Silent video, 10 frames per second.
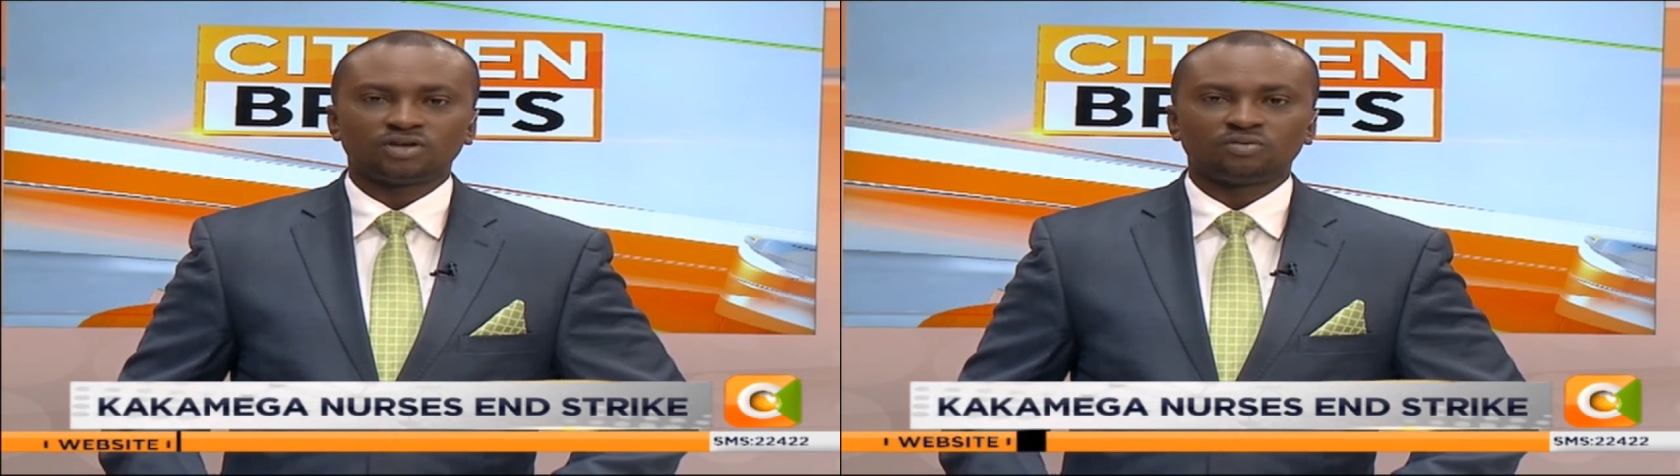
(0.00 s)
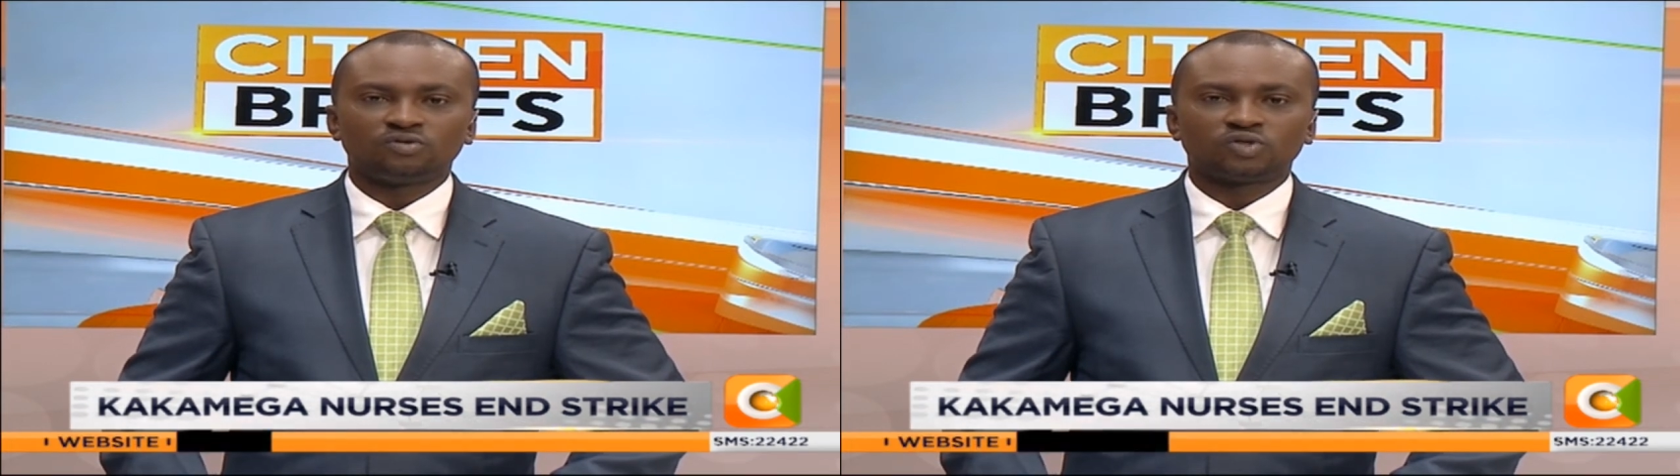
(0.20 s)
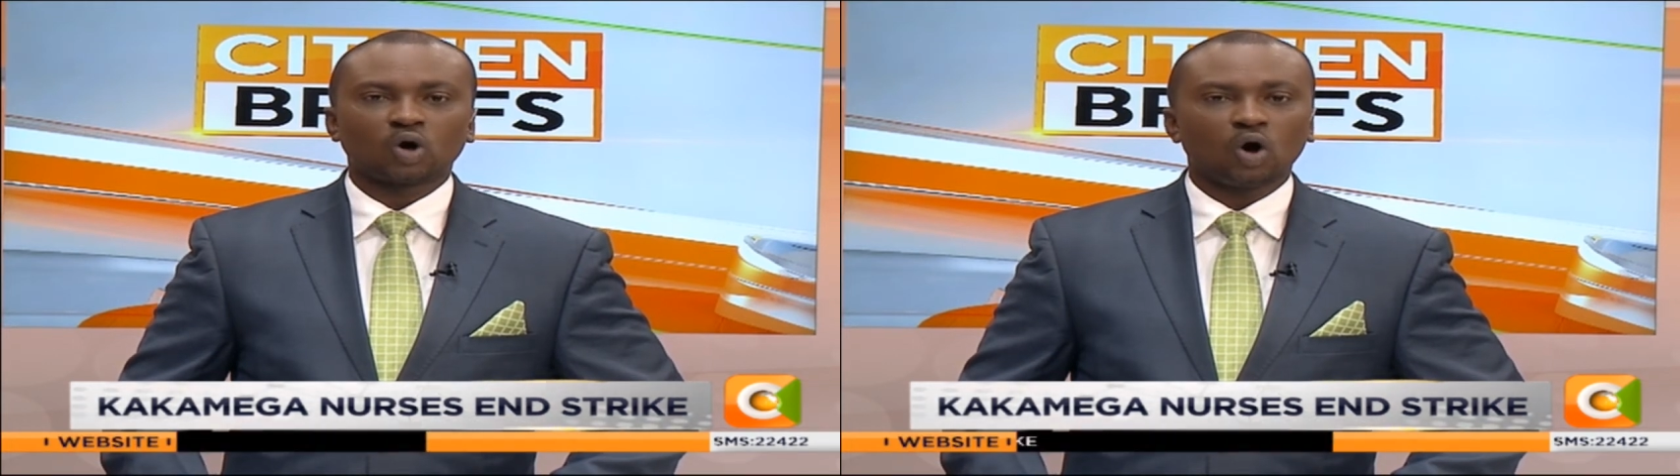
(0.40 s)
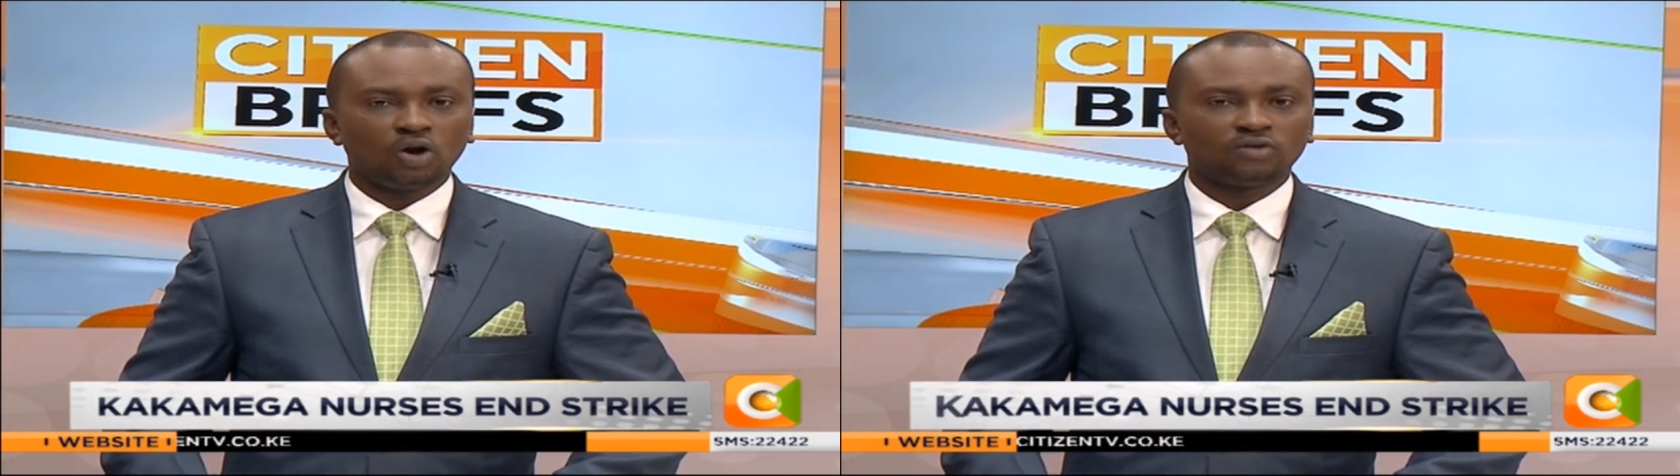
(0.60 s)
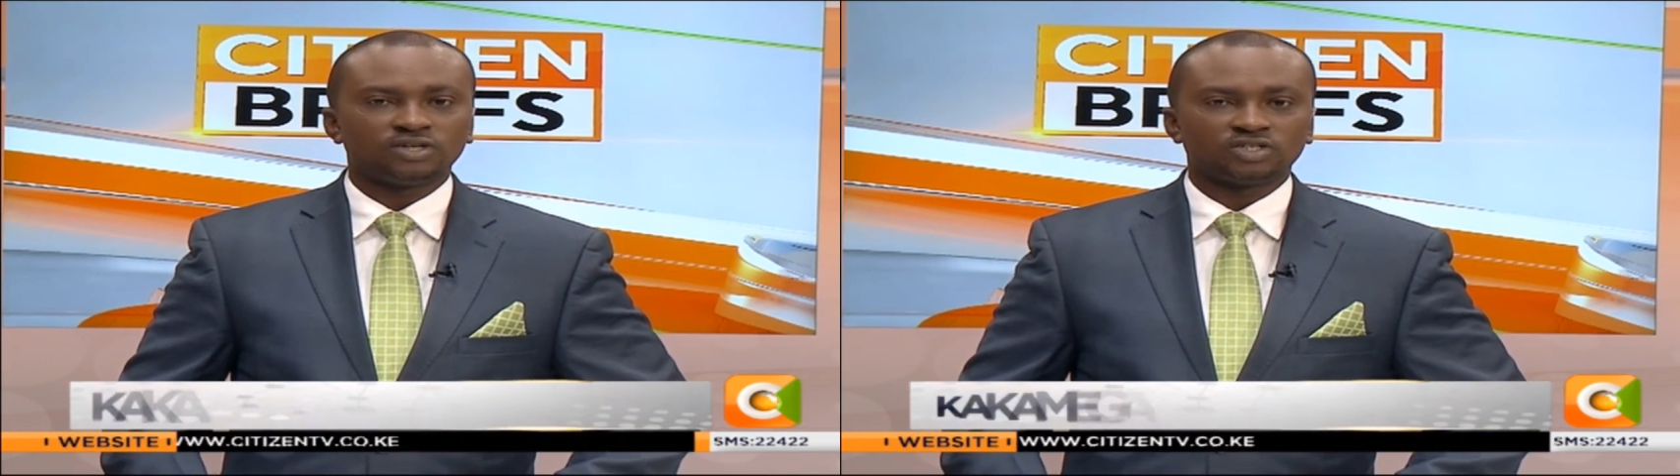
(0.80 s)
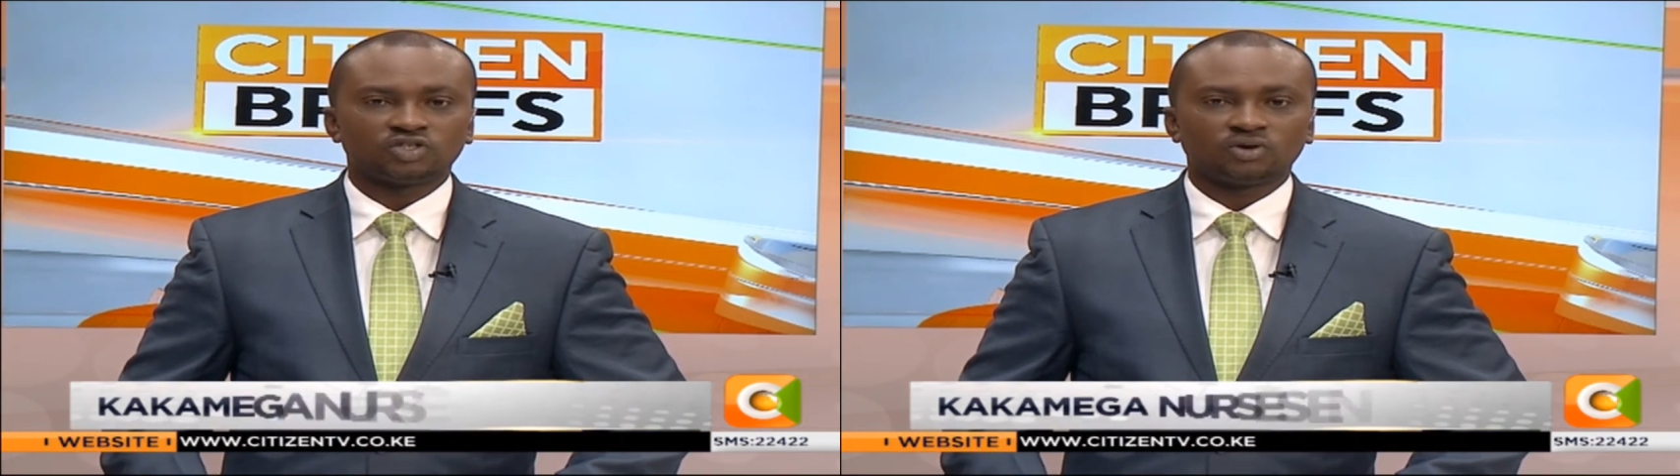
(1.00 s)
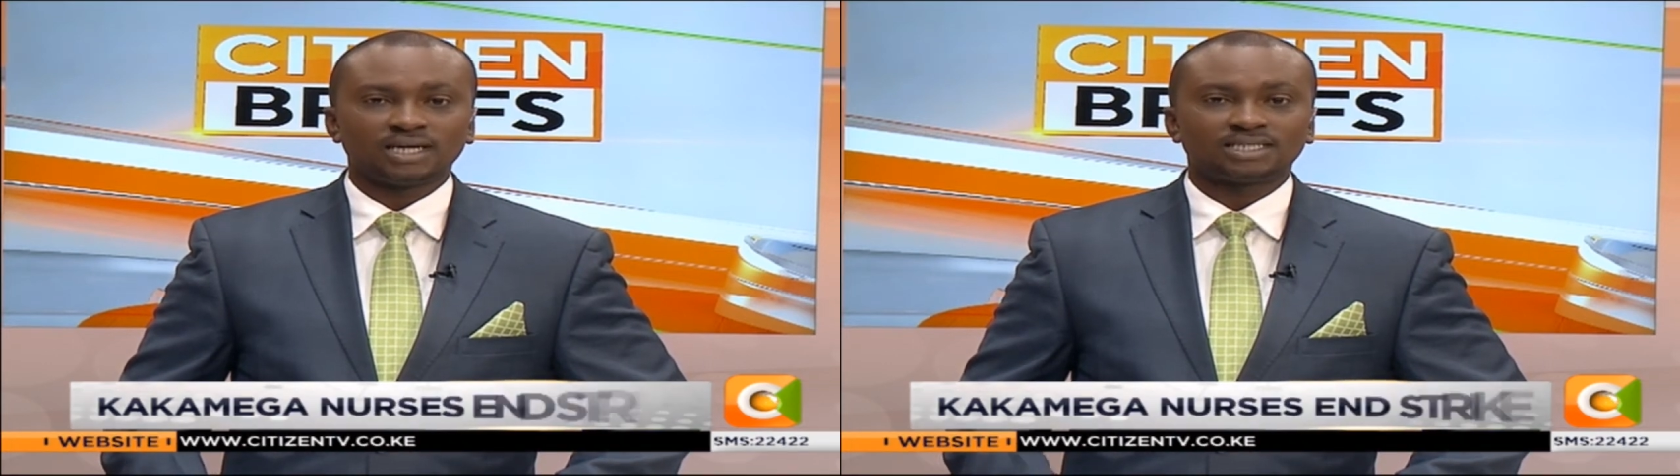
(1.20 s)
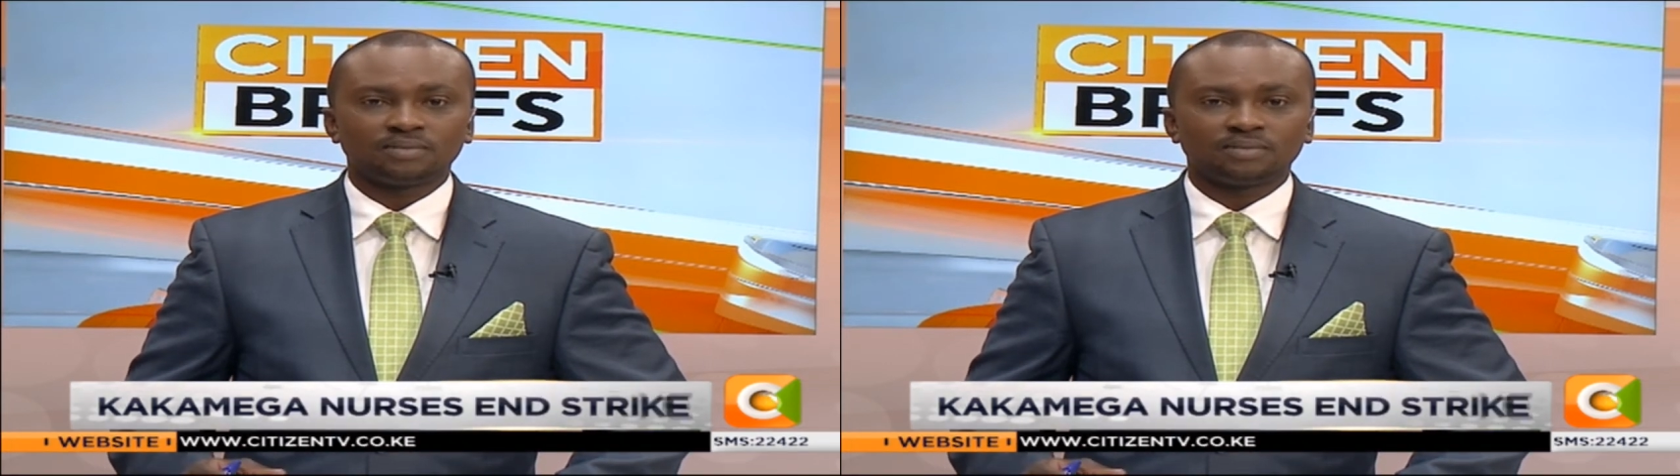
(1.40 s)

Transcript: their move to call off their strike,